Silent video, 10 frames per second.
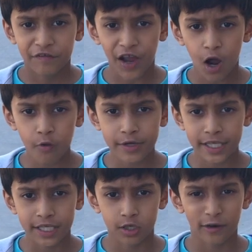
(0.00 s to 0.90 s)

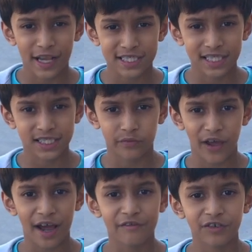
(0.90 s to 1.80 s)
Found in grasslands of
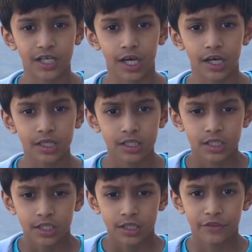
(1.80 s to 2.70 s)
Africa,
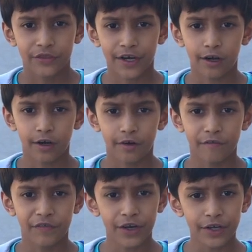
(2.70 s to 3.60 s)
they're
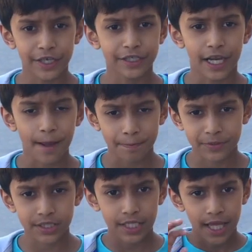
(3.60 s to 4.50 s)
very
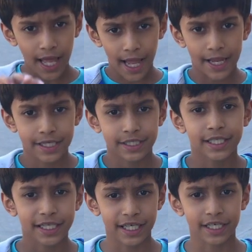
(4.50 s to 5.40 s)
adept at
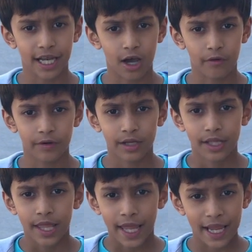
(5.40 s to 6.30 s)
taking down
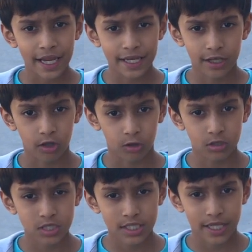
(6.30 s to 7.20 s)
ant
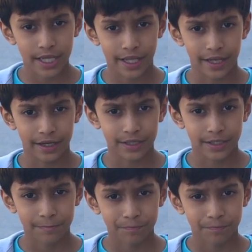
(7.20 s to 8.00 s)
hills, and